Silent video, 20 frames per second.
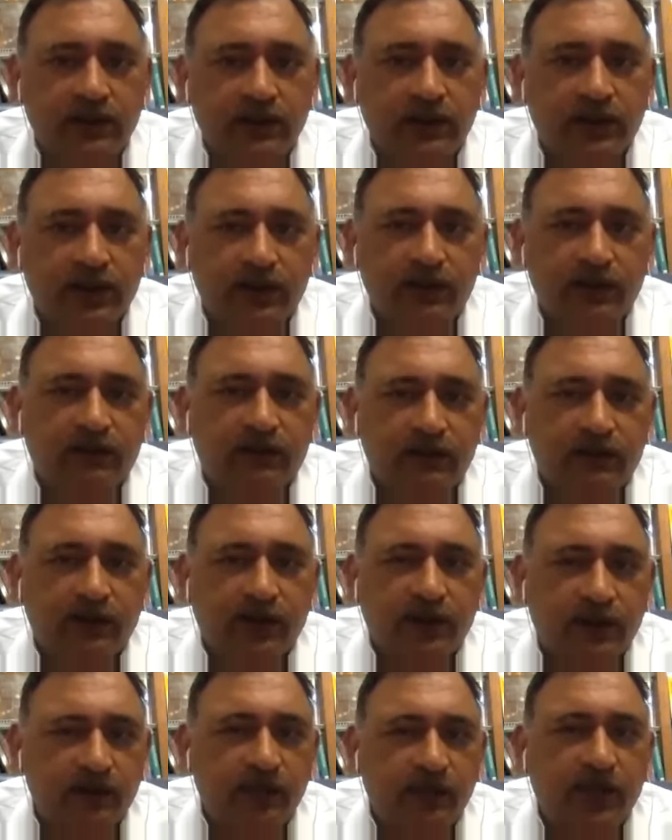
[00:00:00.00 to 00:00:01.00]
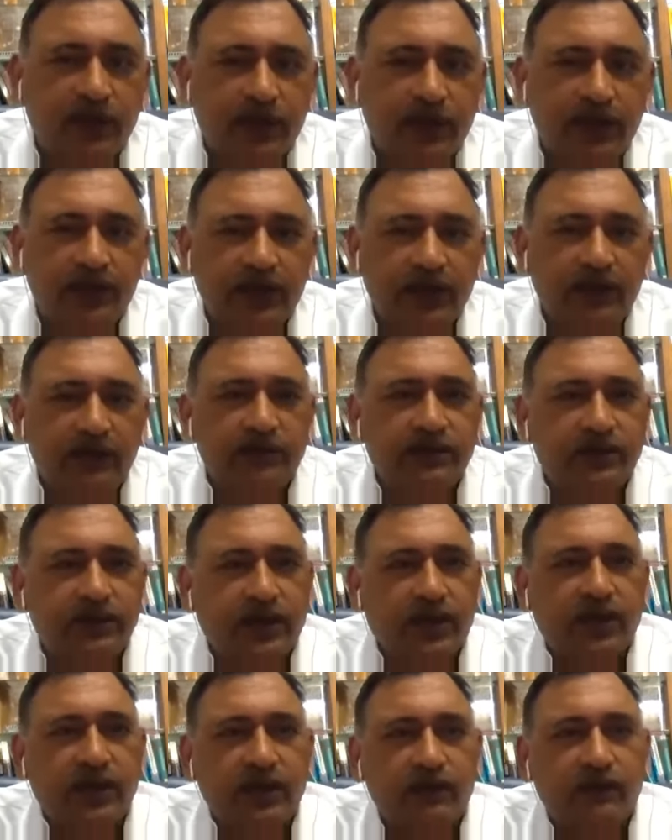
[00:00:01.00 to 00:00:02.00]
in February they have
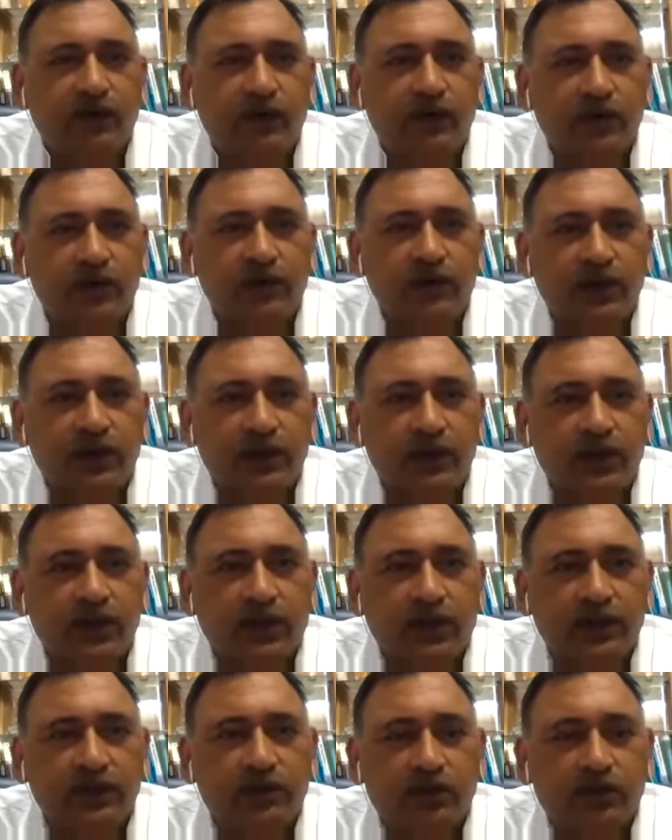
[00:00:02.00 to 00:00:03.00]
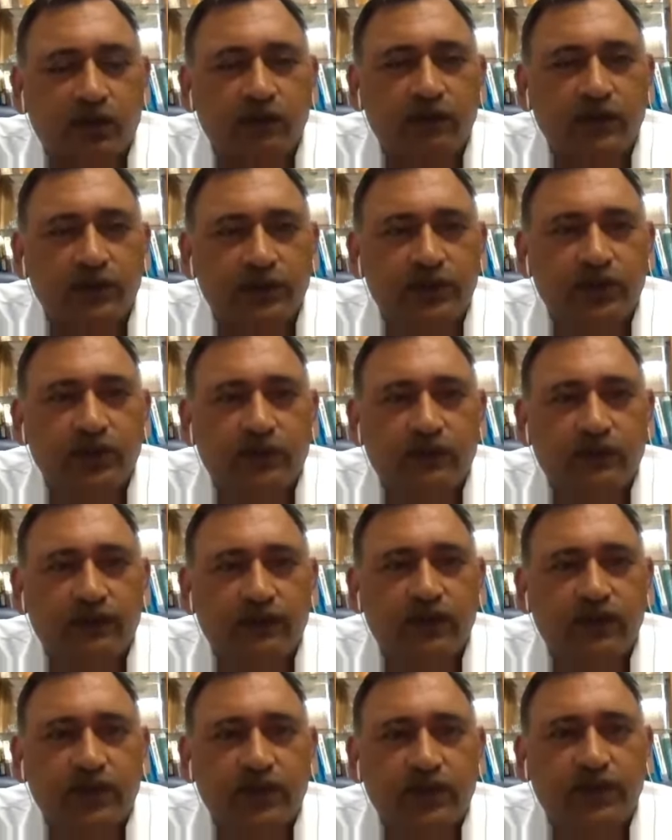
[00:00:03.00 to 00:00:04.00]
started for insolvency
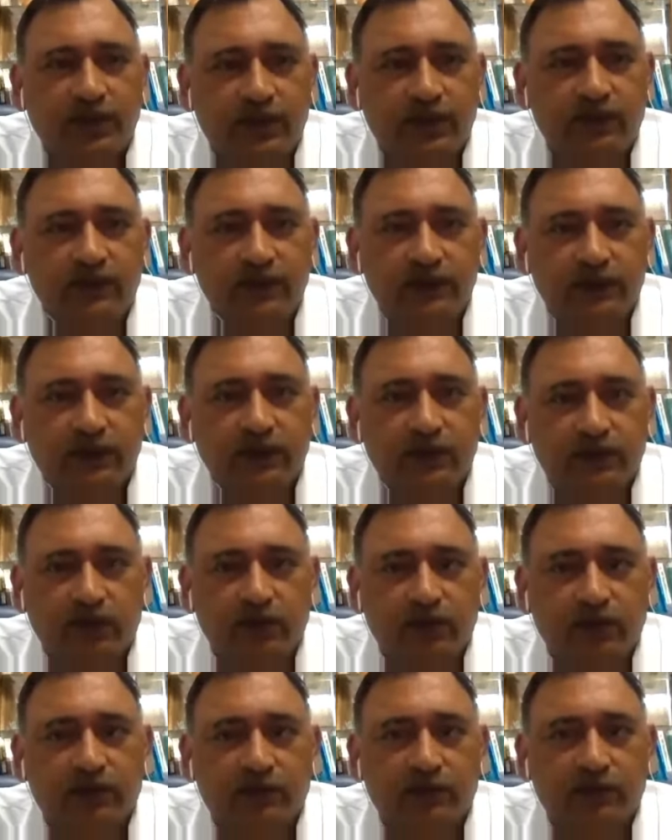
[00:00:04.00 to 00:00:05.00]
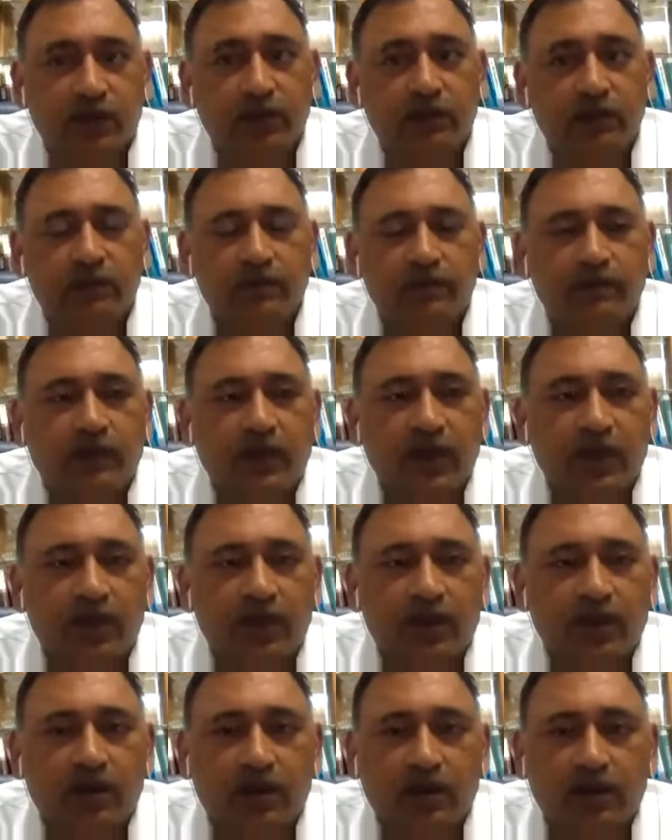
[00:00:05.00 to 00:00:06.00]
of the individuals also. Now
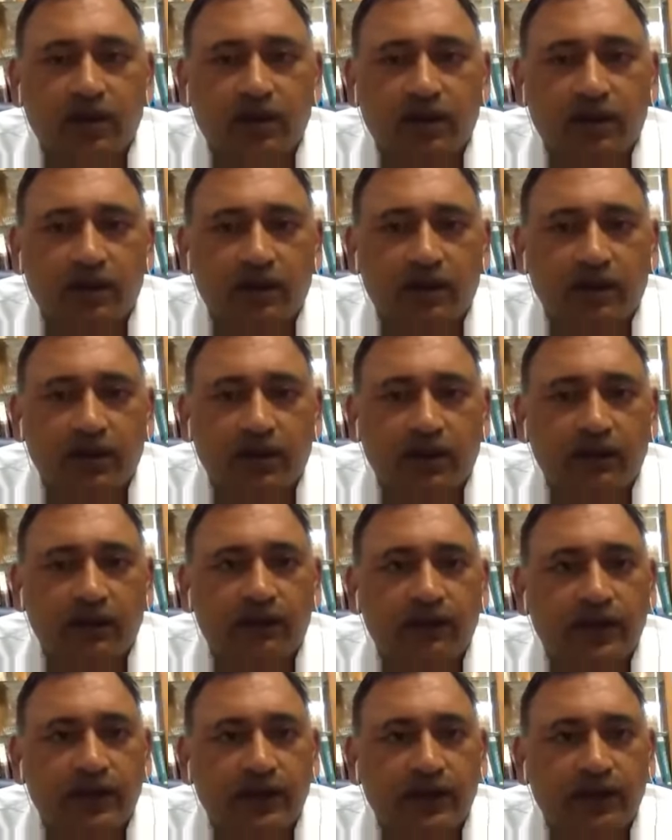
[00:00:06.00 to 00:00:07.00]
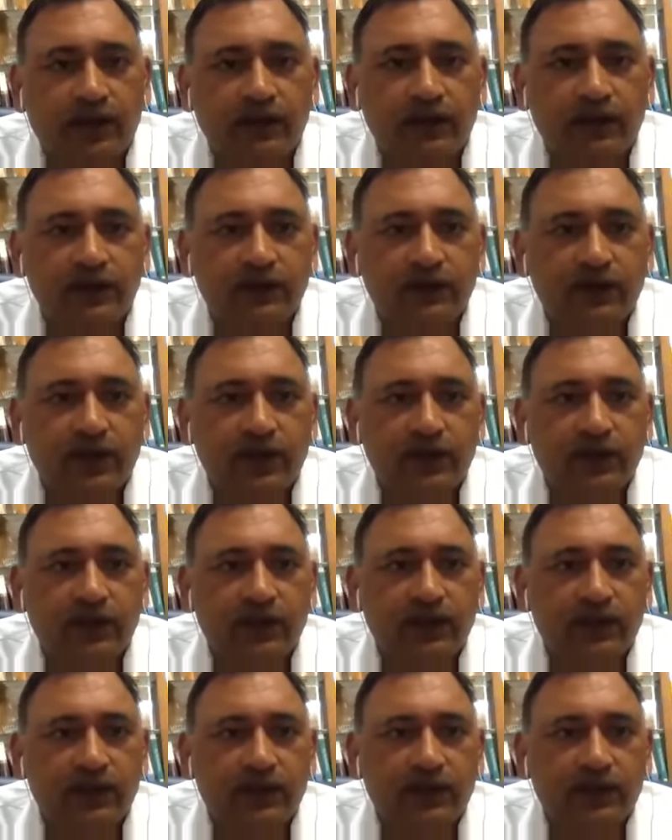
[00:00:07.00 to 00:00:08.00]
if an
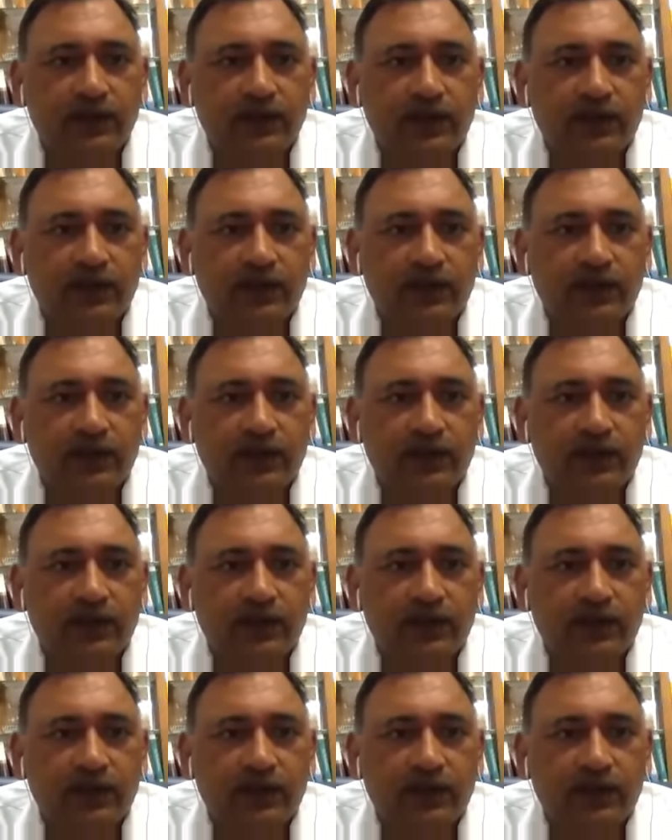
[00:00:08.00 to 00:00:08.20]
individual